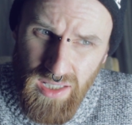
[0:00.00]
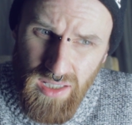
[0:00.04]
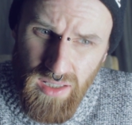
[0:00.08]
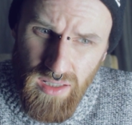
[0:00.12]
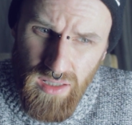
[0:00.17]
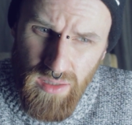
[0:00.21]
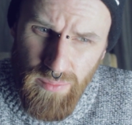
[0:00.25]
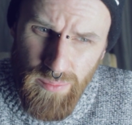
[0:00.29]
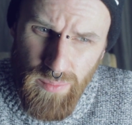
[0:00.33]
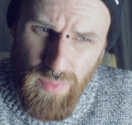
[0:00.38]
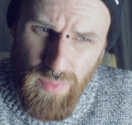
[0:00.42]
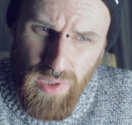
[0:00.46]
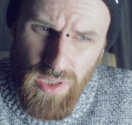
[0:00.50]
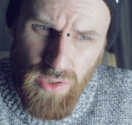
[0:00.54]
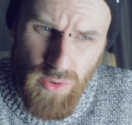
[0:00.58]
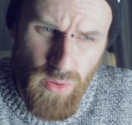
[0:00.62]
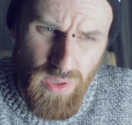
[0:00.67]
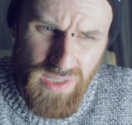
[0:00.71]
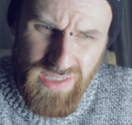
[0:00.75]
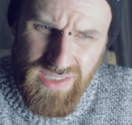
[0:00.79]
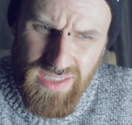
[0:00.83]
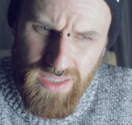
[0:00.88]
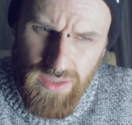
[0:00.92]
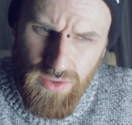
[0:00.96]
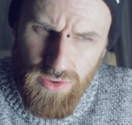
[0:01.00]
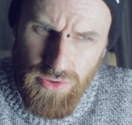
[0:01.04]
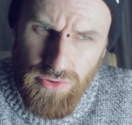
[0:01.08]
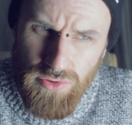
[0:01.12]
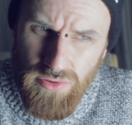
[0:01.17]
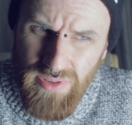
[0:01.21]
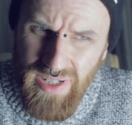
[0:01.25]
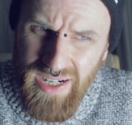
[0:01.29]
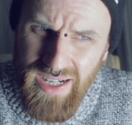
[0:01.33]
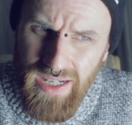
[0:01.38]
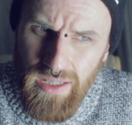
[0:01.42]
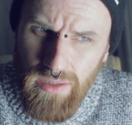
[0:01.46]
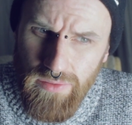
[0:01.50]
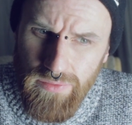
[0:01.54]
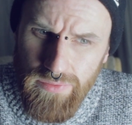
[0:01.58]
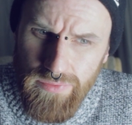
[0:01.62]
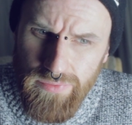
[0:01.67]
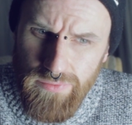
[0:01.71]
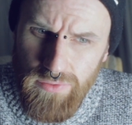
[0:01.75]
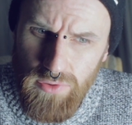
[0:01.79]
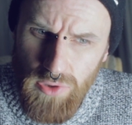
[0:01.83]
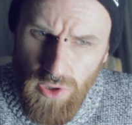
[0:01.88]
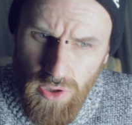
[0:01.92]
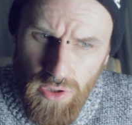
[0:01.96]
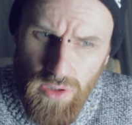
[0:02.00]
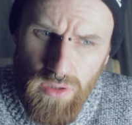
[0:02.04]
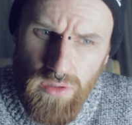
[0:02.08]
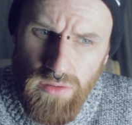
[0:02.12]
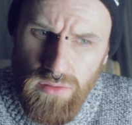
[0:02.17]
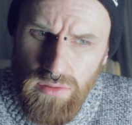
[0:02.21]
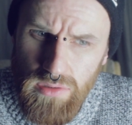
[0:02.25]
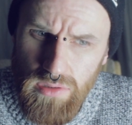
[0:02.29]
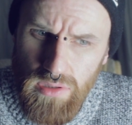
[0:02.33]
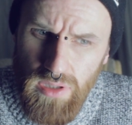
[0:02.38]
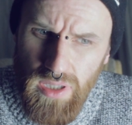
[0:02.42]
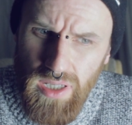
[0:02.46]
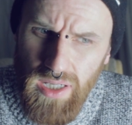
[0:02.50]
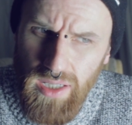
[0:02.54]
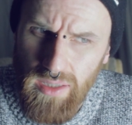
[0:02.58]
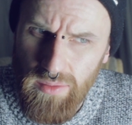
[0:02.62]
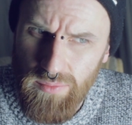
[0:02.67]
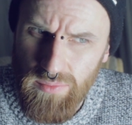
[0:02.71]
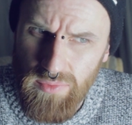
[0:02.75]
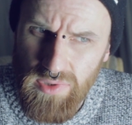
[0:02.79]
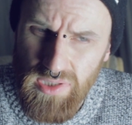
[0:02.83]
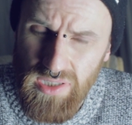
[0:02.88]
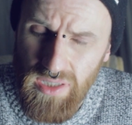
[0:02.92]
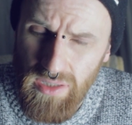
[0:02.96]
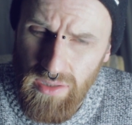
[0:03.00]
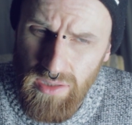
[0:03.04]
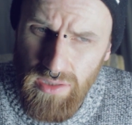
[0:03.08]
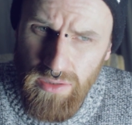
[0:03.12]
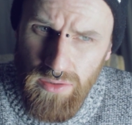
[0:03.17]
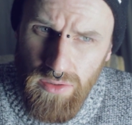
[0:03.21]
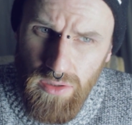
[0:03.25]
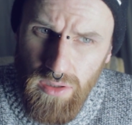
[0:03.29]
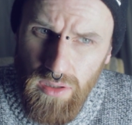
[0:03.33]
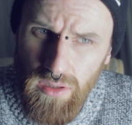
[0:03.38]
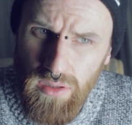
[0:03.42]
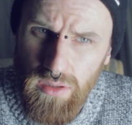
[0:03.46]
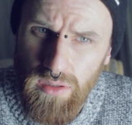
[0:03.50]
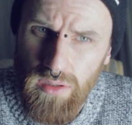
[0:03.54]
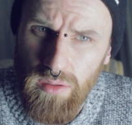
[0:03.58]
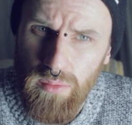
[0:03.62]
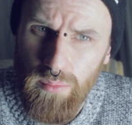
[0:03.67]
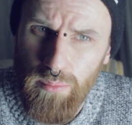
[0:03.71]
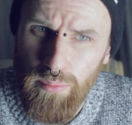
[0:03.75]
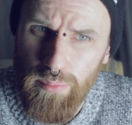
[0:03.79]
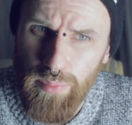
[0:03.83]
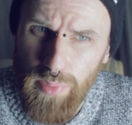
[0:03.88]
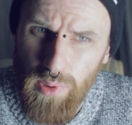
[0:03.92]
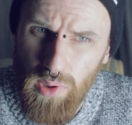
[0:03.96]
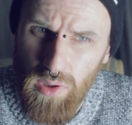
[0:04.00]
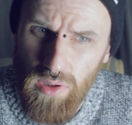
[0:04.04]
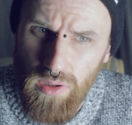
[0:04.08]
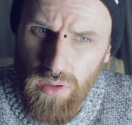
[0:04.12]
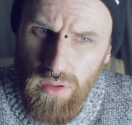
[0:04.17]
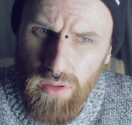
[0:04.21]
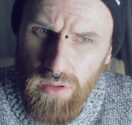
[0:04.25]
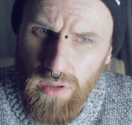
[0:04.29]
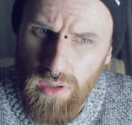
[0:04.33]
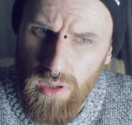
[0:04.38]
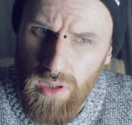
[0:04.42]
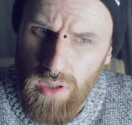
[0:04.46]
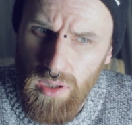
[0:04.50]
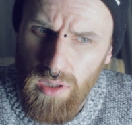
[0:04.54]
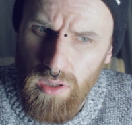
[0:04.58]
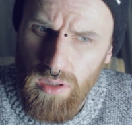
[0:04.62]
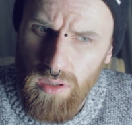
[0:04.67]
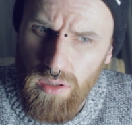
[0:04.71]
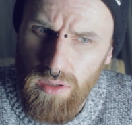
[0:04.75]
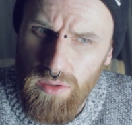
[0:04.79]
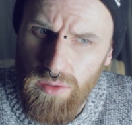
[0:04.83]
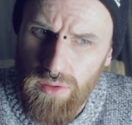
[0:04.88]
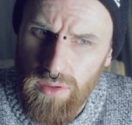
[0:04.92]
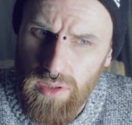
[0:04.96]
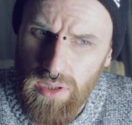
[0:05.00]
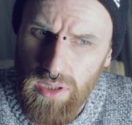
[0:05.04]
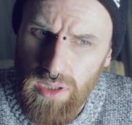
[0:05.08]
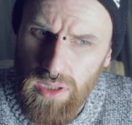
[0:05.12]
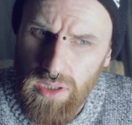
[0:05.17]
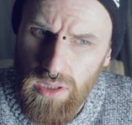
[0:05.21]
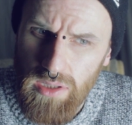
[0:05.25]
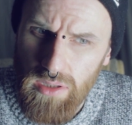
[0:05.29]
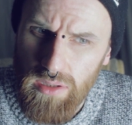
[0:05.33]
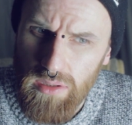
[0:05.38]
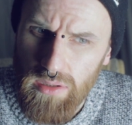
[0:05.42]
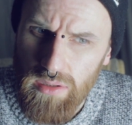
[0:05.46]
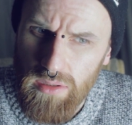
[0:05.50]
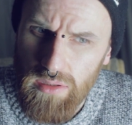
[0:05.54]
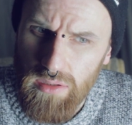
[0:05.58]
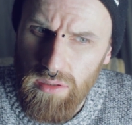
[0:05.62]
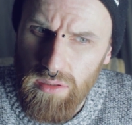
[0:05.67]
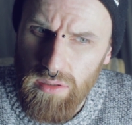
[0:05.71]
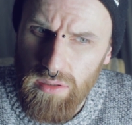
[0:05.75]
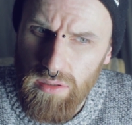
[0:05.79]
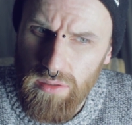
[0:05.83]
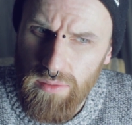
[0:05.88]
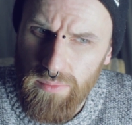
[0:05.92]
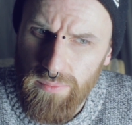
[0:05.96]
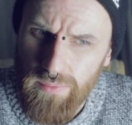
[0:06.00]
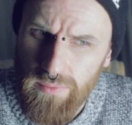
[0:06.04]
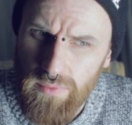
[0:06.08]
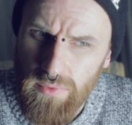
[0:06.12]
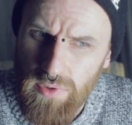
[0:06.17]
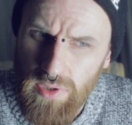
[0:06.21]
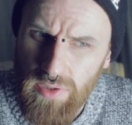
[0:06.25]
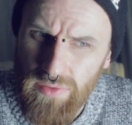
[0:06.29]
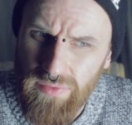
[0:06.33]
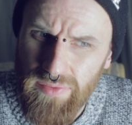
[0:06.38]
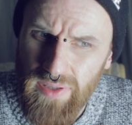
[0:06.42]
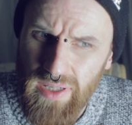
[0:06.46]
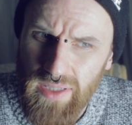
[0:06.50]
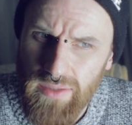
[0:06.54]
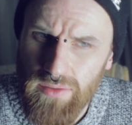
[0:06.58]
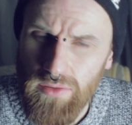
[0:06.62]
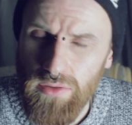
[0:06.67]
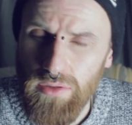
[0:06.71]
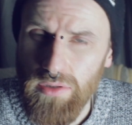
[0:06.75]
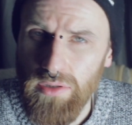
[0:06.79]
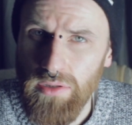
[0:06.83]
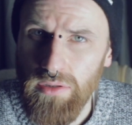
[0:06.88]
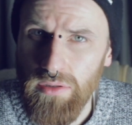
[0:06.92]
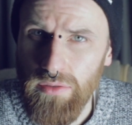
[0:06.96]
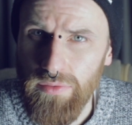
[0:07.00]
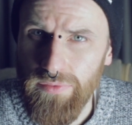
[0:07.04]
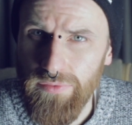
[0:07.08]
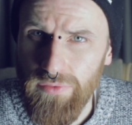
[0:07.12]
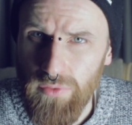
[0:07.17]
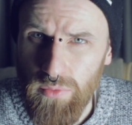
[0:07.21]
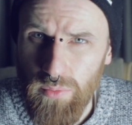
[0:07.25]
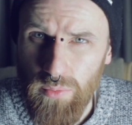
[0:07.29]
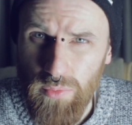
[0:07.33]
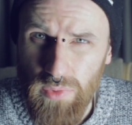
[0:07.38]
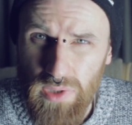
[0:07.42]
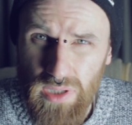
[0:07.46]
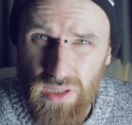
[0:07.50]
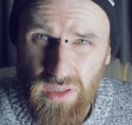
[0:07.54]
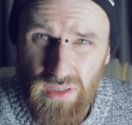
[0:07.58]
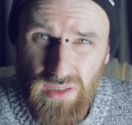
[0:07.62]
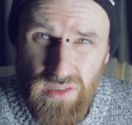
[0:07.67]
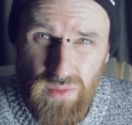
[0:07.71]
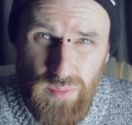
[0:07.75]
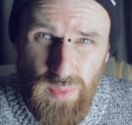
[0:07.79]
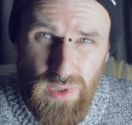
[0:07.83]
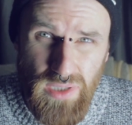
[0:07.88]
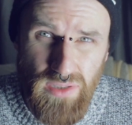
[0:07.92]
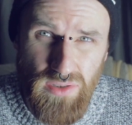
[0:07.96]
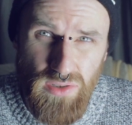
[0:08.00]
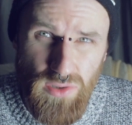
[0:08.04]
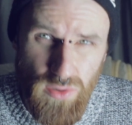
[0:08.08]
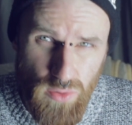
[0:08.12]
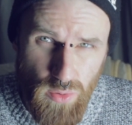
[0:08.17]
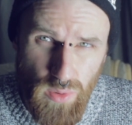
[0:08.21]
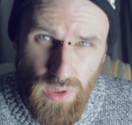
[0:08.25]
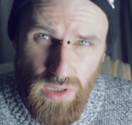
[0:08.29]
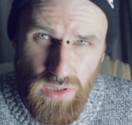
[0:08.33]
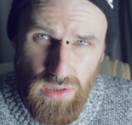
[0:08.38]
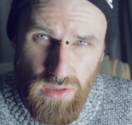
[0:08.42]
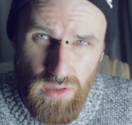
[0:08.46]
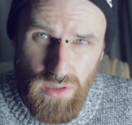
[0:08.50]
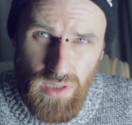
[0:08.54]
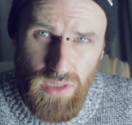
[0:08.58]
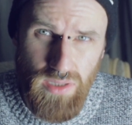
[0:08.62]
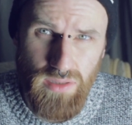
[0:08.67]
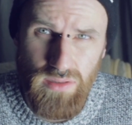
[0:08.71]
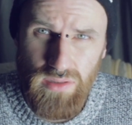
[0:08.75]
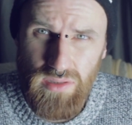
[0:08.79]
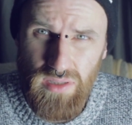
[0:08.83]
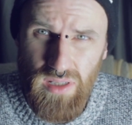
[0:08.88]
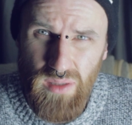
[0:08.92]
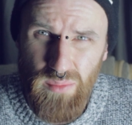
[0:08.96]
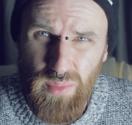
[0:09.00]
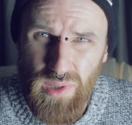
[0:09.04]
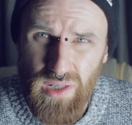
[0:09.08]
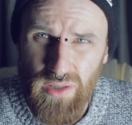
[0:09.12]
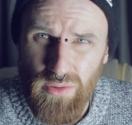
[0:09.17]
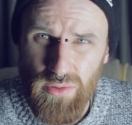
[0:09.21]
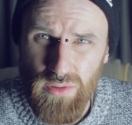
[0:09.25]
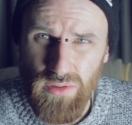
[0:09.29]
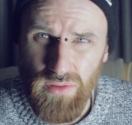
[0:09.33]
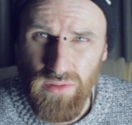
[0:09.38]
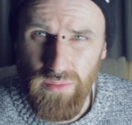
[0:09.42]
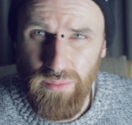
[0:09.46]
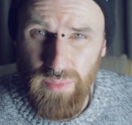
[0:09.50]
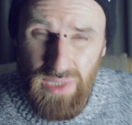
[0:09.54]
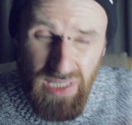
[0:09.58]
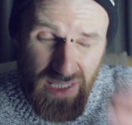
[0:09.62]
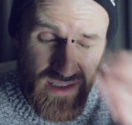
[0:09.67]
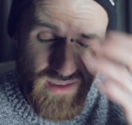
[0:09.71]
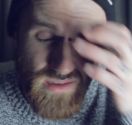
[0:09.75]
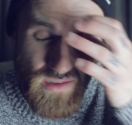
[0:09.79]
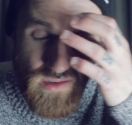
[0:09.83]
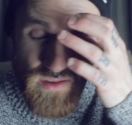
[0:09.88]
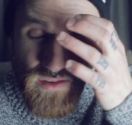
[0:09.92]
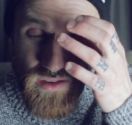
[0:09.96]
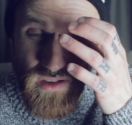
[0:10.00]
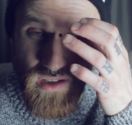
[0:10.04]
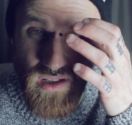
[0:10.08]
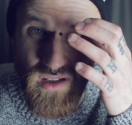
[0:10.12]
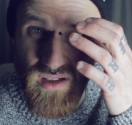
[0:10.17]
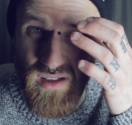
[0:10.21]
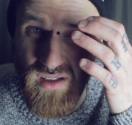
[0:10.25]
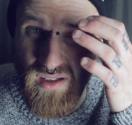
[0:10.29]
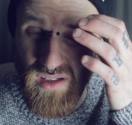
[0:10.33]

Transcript: I know I said the drive turns that cylinder, but the fact that your front wheel is being squished against that barrel means that